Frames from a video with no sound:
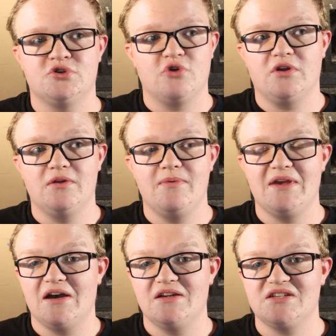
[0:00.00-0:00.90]
strictly
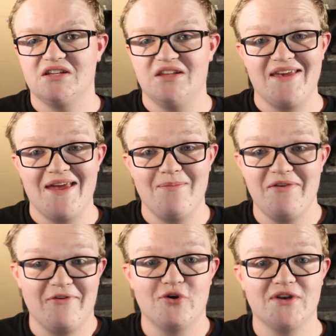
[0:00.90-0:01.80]
because they can
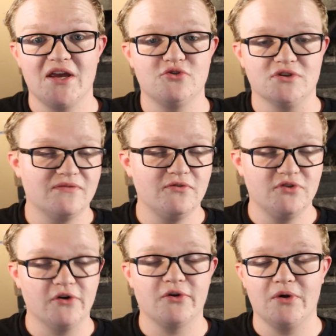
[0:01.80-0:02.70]
be very dangerous if
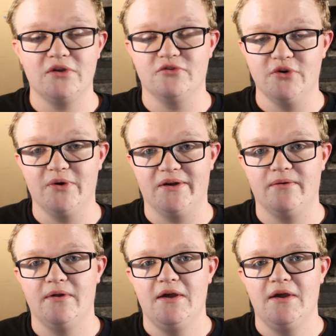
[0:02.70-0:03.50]
you don't know what you're doing.